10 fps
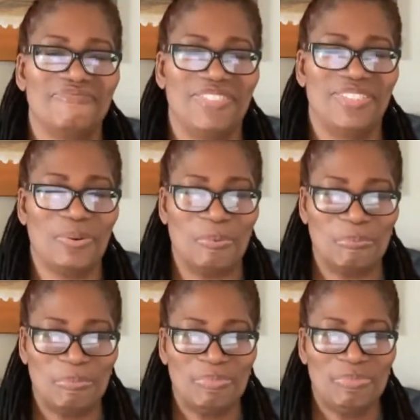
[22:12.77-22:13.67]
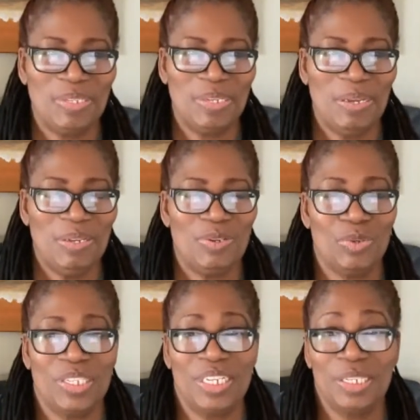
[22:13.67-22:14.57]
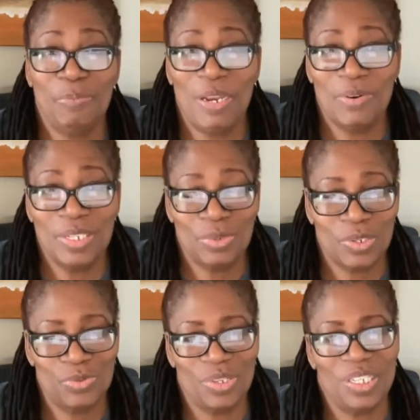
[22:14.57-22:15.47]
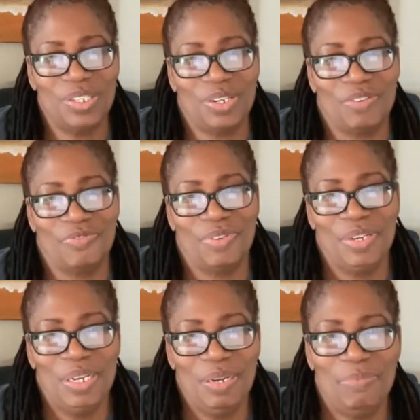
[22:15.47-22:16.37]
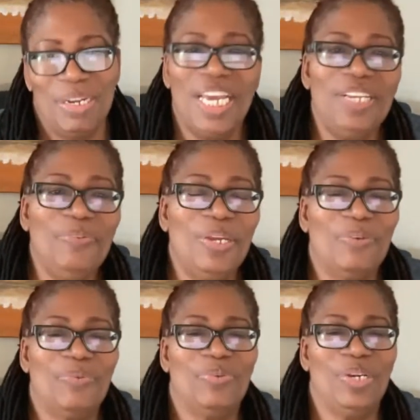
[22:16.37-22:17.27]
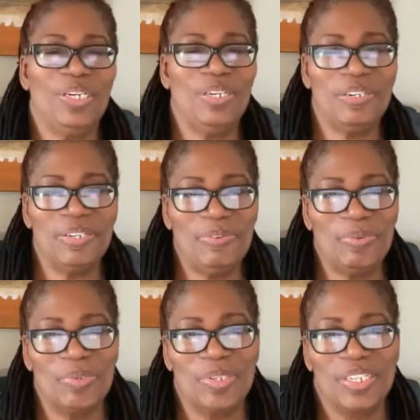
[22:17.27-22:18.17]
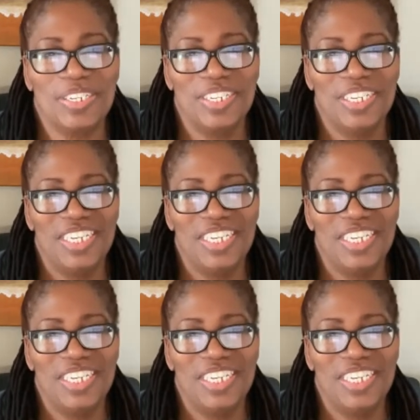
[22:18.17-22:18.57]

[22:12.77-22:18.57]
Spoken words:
So those days, parents was really tough. But anyway, we going down the road.